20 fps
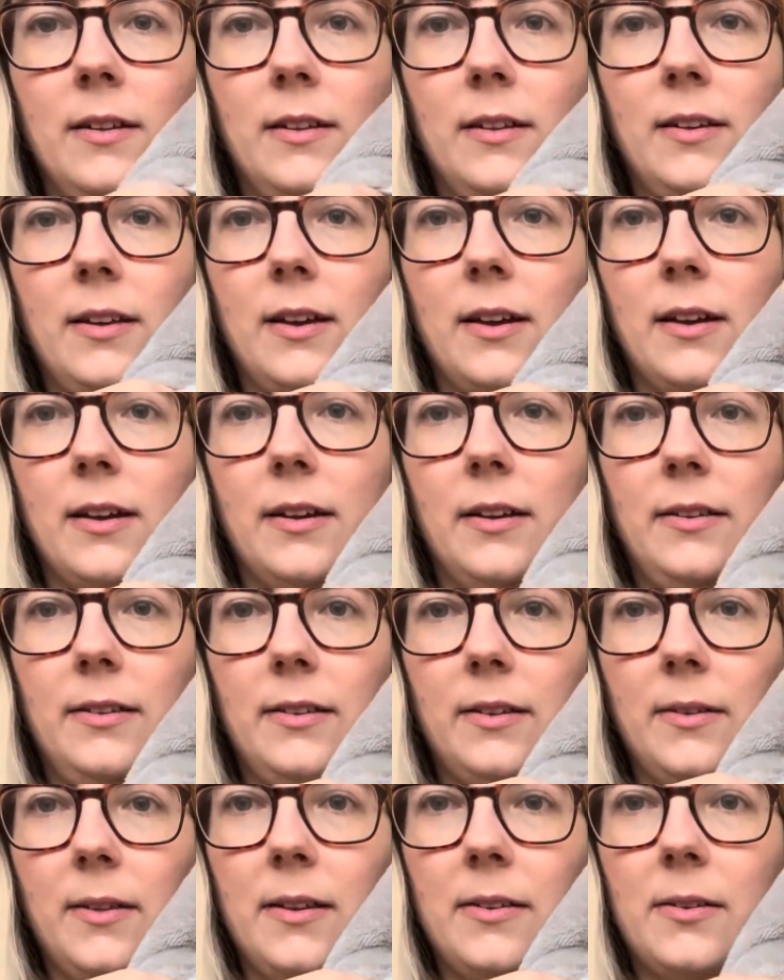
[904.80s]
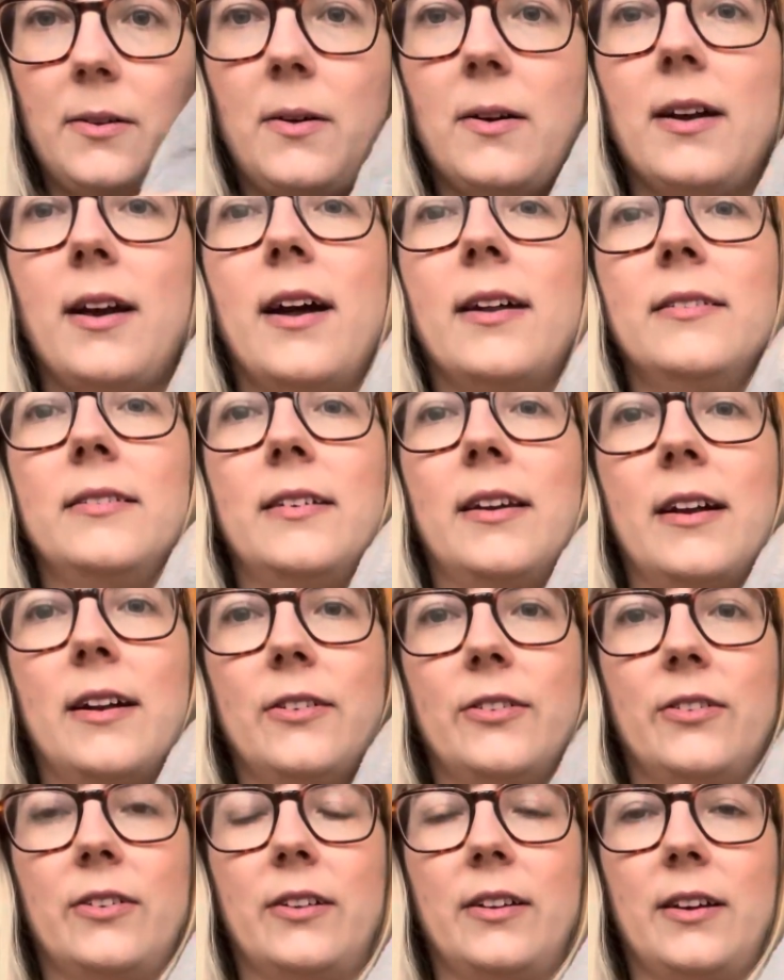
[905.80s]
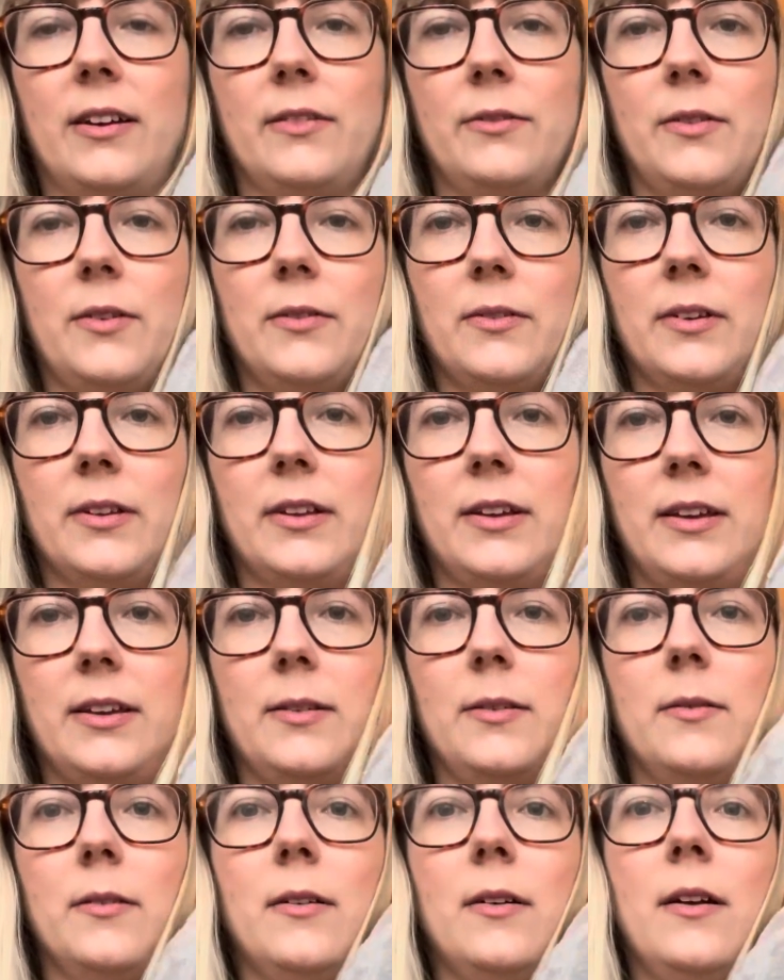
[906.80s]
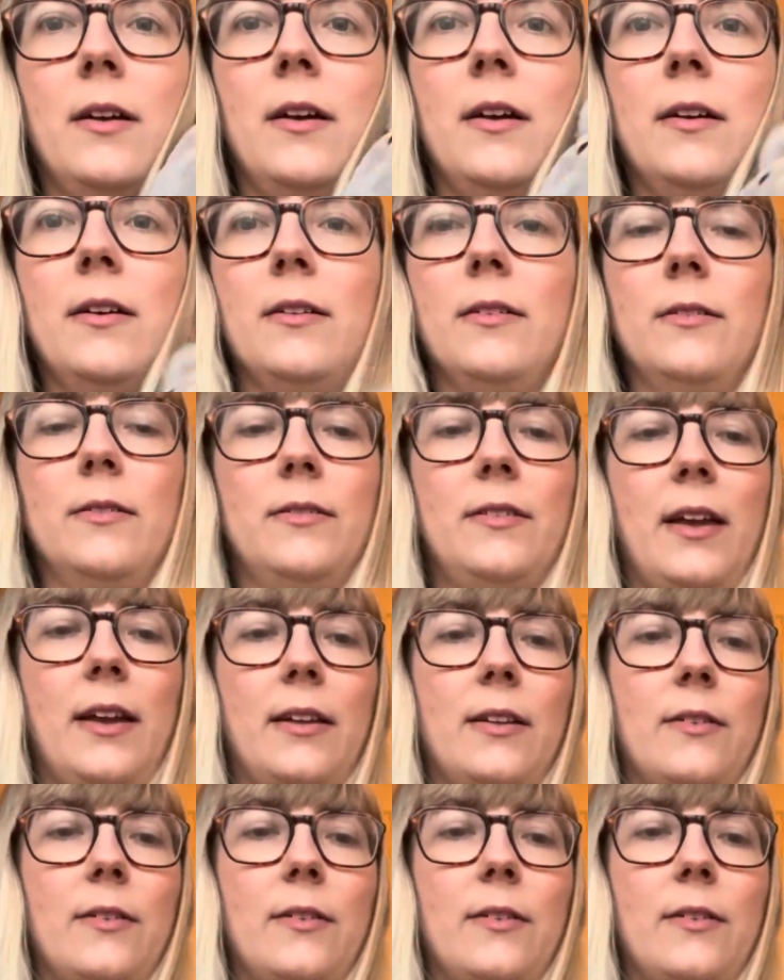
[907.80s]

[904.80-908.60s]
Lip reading: Yeah, so that's quite handy actually. I've not really taken